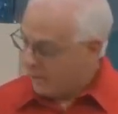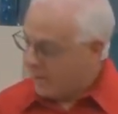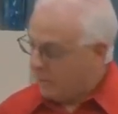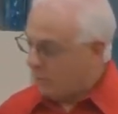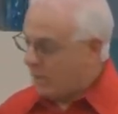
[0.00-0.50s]
You know,
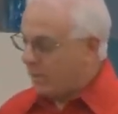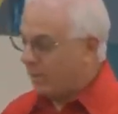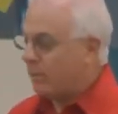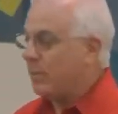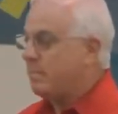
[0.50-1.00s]
I don't
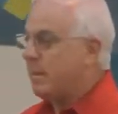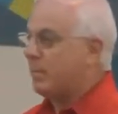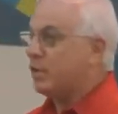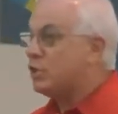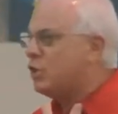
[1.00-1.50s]
really
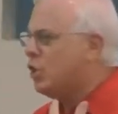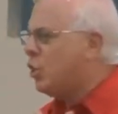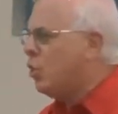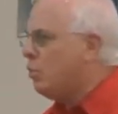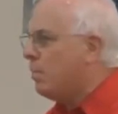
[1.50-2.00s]
remember
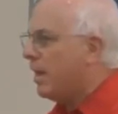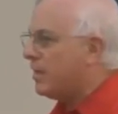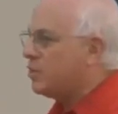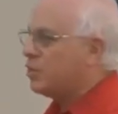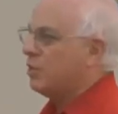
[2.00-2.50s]
too
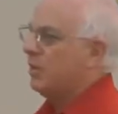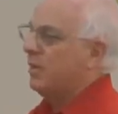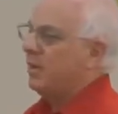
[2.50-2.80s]
much